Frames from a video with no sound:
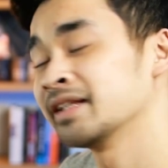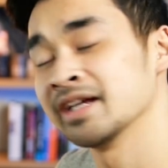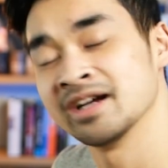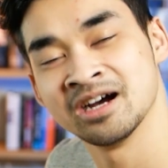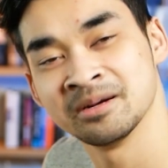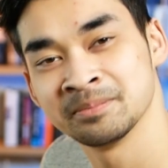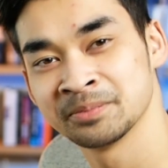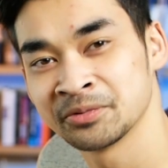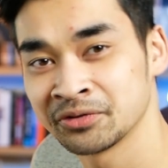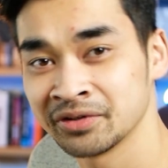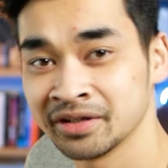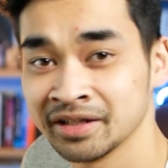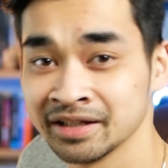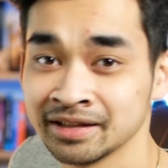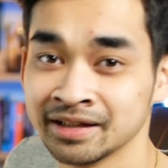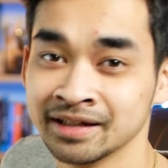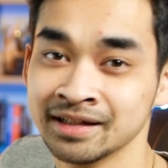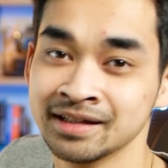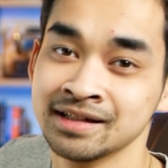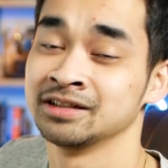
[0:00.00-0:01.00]
that they
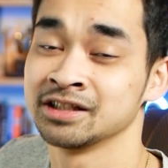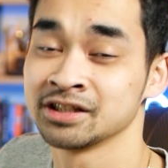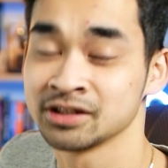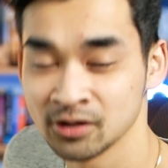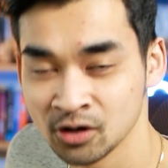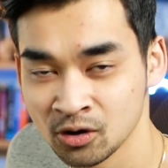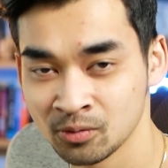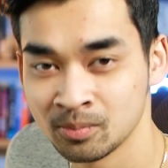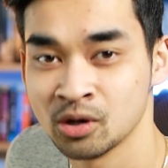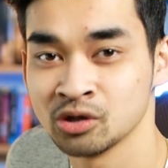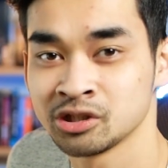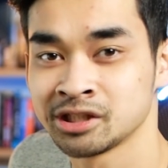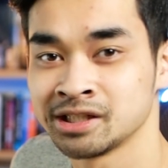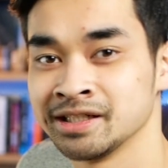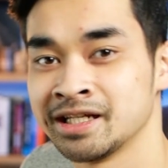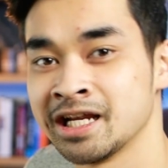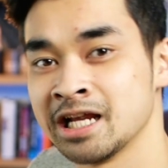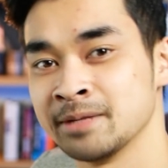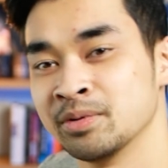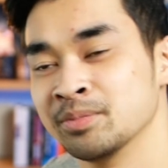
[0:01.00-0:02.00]
upgrade their slow
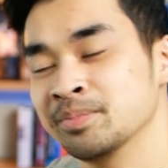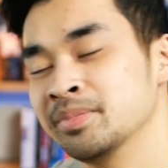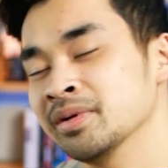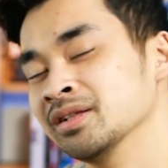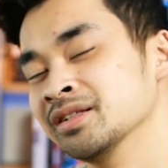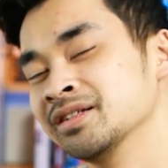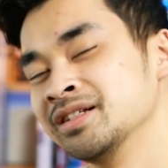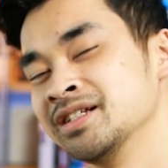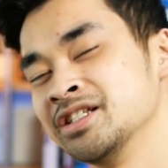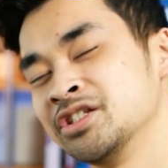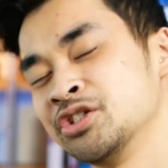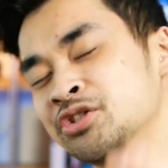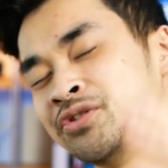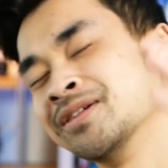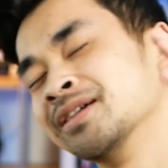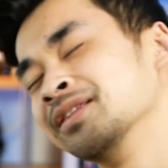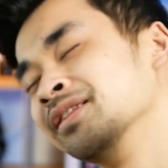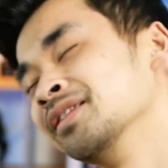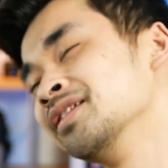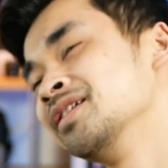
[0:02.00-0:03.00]
motion capabilities
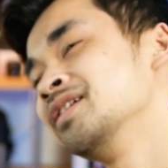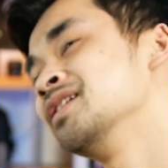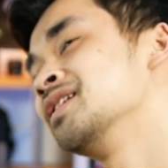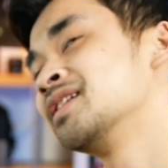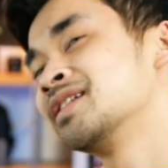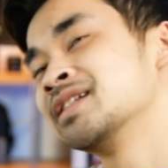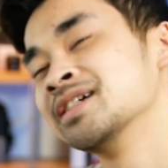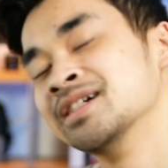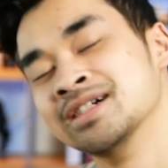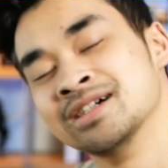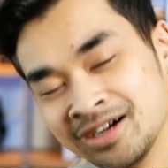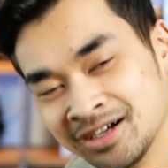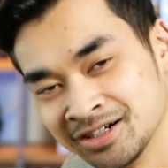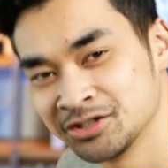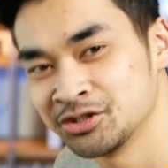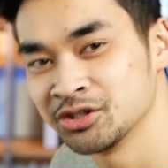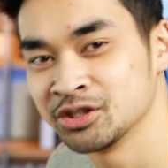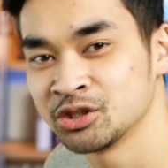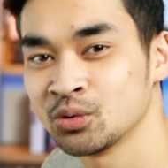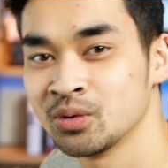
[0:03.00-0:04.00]
to at least
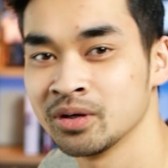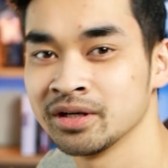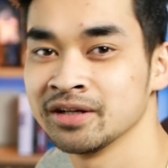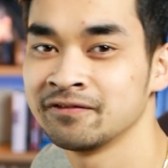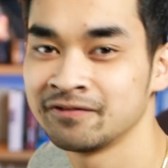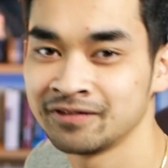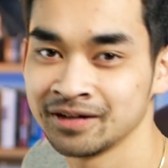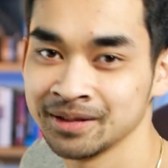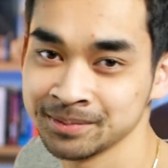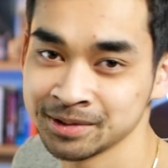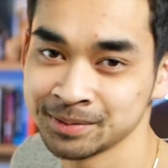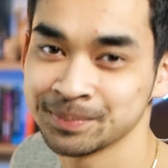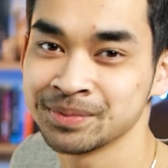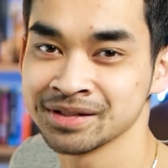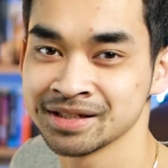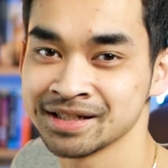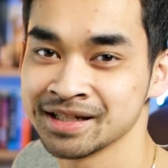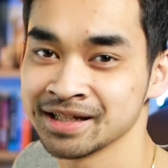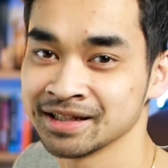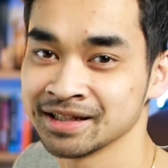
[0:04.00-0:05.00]
120 frames per